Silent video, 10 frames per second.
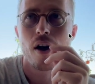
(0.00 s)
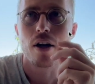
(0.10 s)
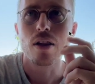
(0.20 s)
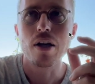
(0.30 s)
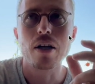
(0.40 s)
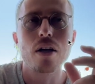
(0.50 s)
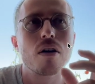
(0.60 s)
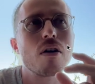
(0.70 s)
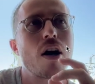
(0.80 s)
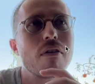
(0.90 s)
like
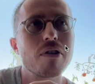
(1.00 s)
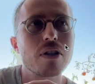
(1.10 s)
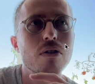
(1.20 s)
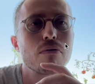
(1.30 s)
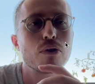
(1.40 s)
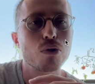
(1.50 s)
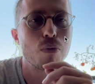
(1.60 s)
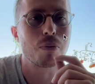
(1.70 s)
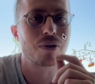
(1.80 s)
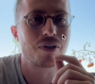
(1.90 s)
having the first
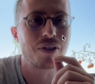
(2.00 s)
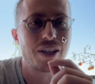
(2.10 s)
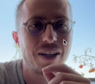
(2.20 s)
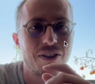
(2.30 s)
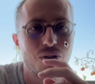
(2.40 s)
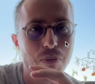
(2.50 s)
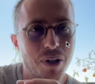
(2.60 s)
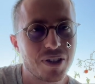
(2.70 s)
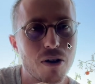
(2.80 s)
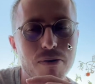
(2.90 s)
moments of the day to
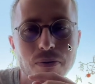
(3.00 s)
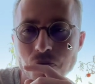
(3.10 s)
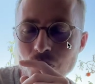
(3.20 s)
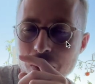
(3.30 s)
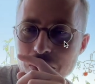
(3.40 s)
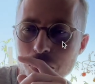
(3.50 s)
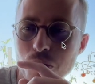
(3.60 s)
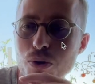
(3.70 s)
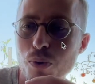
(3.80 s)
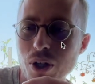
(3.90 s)
myself. And so
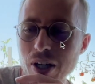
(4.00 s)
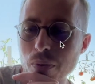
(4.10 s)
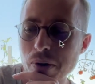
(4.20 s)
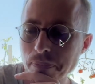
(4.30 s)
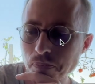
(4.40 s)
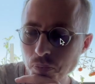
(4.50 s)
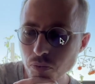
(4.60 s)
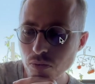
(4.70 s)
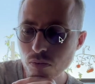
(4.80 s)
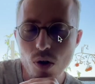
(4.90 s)
this morning
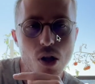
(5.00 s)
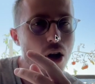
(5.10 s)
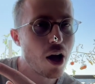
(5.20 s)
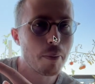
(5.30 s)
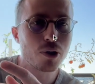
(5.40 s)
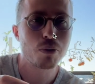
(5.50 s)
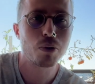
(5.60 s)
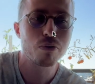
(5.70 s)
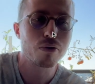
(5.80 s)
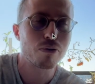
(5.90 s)
happened to be
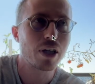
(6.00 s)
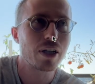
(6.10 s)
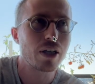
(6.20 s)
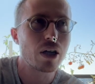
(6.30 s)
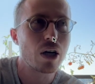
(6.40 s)
with a friend,